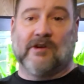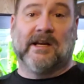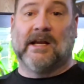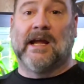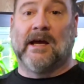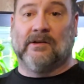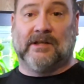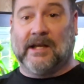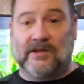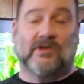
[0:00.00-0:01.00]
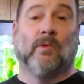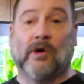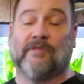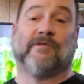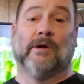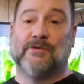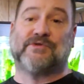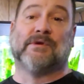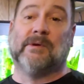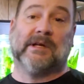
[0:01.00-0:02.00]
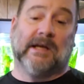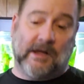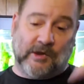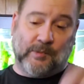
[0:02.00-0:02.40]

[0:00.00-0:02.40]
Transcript: wring it out, and get it so water flows through it again.